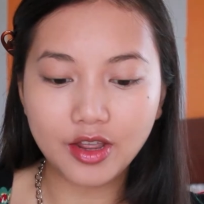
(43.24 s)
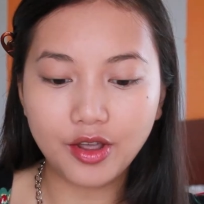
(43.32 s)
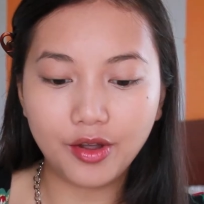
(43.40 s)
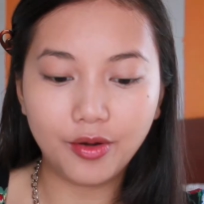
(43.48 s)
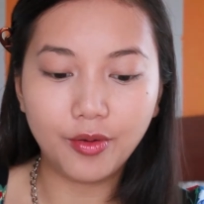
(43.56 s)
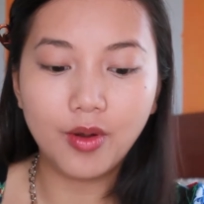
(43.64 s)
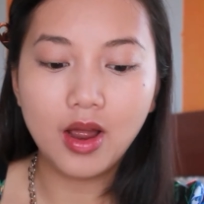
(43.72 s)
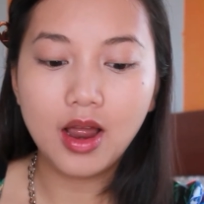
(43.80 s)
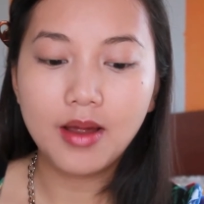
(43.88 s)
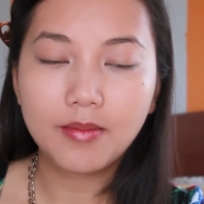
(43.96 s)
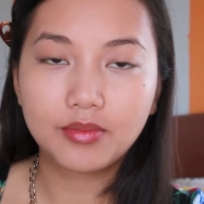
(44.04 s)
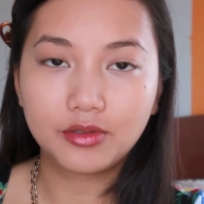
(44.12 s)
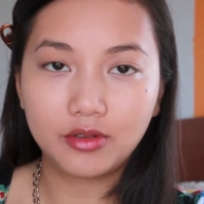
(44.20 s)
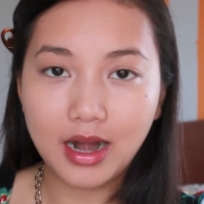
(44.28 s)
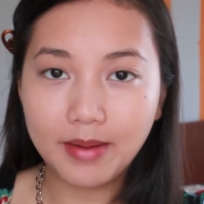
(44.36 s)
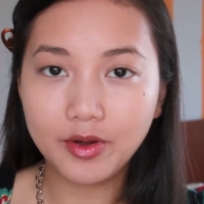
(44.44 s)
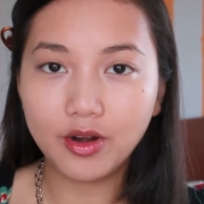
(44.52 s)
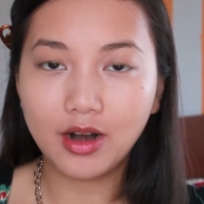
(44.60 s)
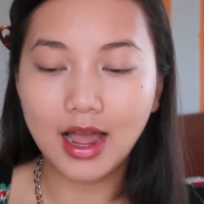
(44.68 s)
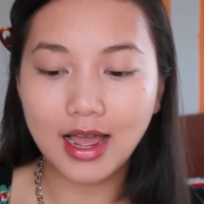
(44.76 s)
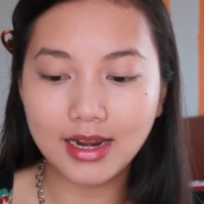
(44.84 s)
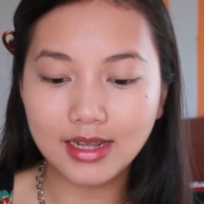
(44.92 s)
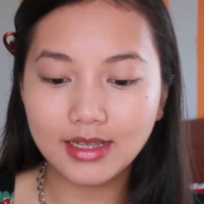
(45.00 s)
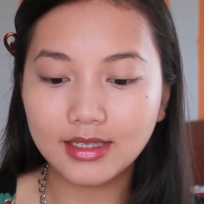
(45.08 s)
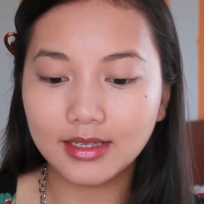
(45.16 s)
You prime your
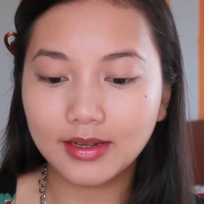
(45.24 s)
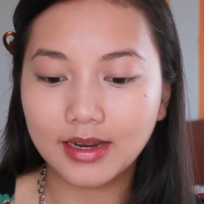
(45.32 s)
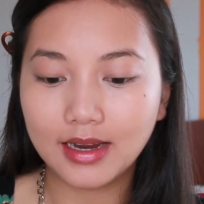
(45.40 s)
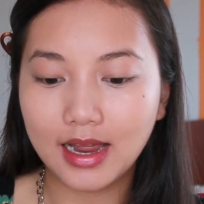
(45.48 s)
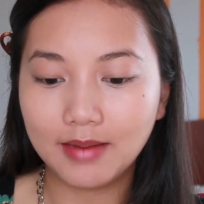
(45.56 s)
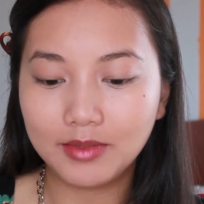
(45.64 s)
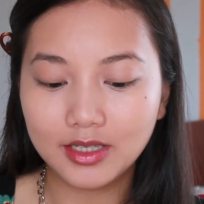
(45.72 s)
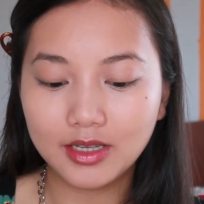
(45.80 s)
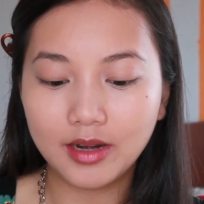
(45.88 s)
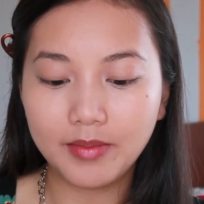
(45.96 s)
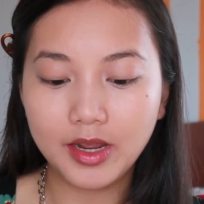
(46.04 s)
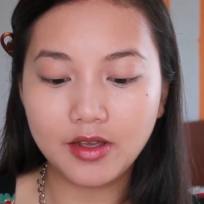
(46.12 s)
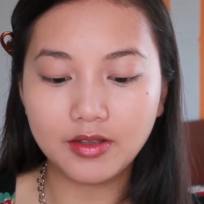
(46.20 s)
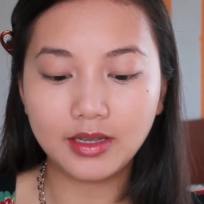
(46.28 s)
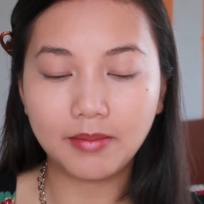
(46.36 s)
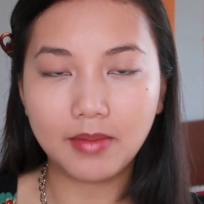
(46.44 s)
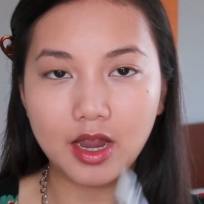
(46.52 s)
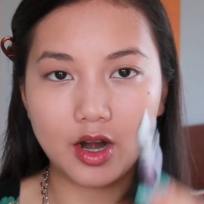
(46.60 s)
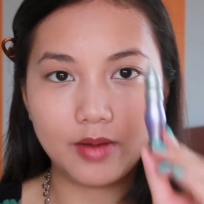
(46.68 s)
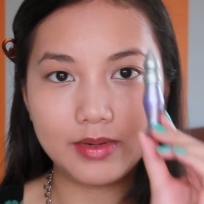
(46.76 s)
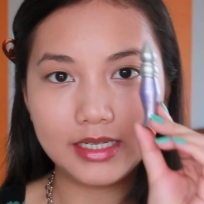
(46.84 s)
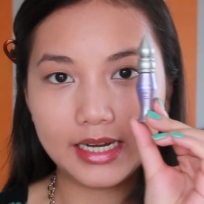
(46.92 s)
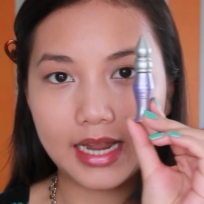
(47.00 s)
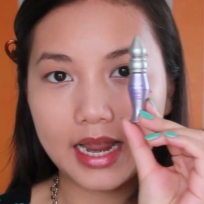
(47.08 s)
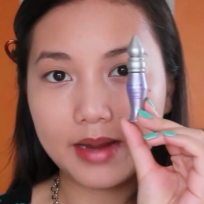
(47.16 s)
eyes. I'm just going to be using my Urban
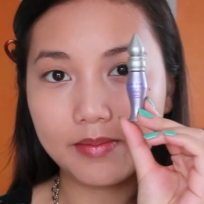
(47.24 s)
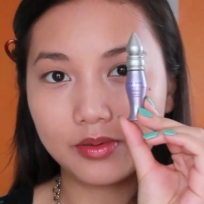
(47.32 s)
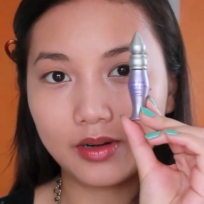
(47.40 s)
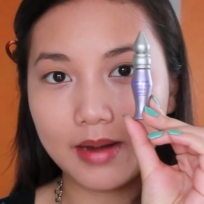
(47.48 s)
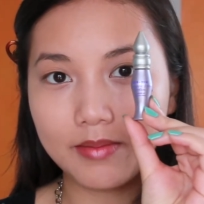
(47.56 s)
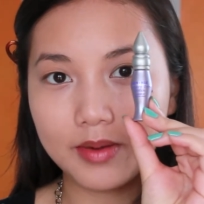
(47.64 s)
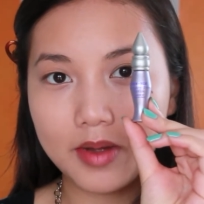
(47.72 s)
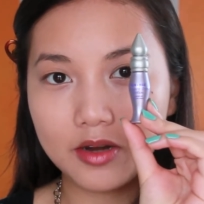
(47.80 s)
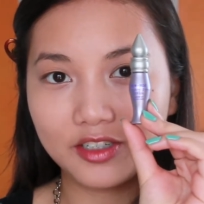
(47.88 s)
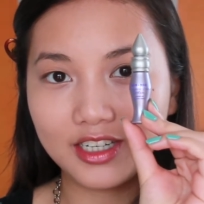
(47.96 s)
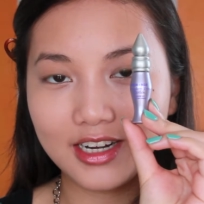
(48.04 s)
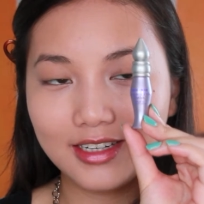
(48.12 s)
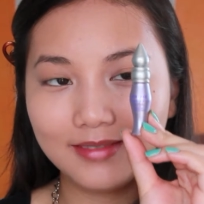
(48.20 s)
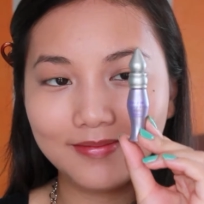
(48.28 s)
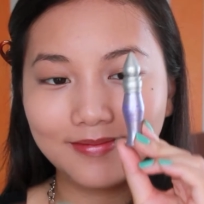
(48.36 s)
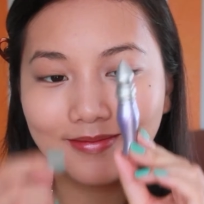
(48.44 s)
Decay Primer Potion.